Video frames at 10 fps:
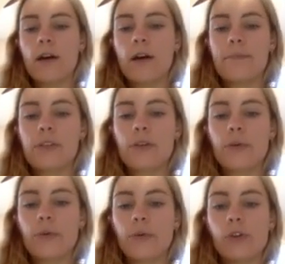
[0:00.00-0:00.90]

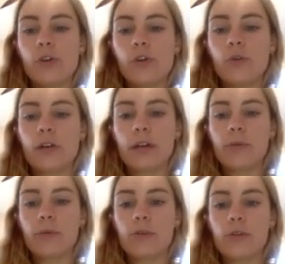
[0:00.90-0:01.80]
So you are
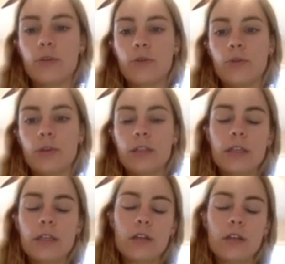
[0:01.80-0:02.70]
able to
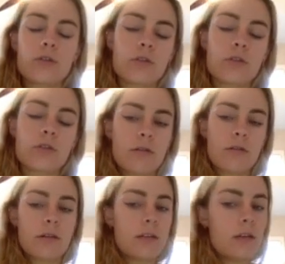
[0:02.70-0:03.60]
continue their treatment,
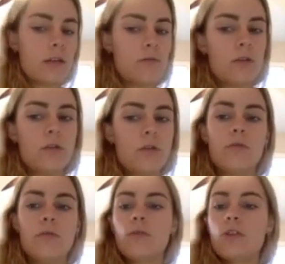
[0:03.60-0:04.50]
continue
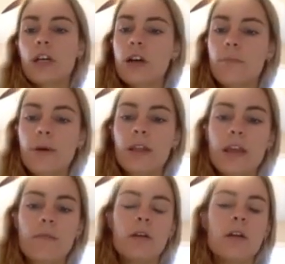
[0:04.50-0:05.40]
to check up on
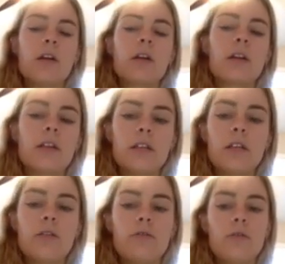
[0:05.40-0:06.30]
them,
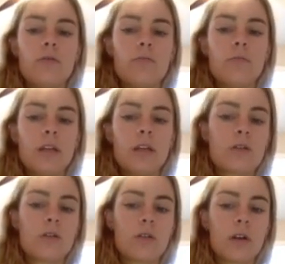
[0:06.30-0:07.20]
continue to make
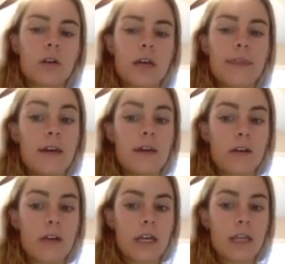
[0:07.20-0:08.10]
sure that they are
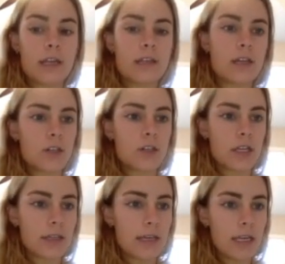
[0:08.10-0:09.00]
getting the attention that
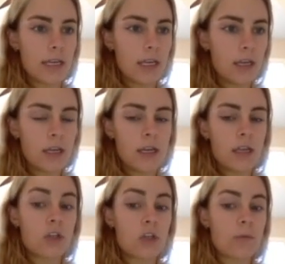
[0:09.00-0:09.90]
they need,
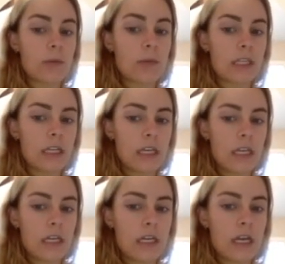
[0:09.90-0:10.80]
the treatment that they
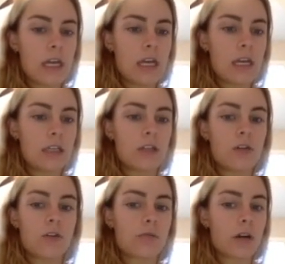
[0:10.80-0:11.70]
need, and there
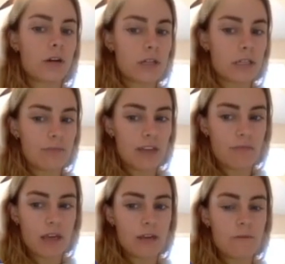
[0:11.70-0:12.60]
is progress being
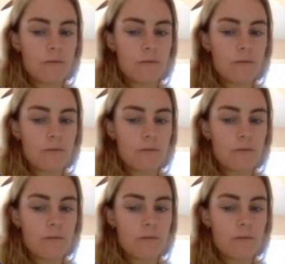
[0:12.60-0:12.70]
made.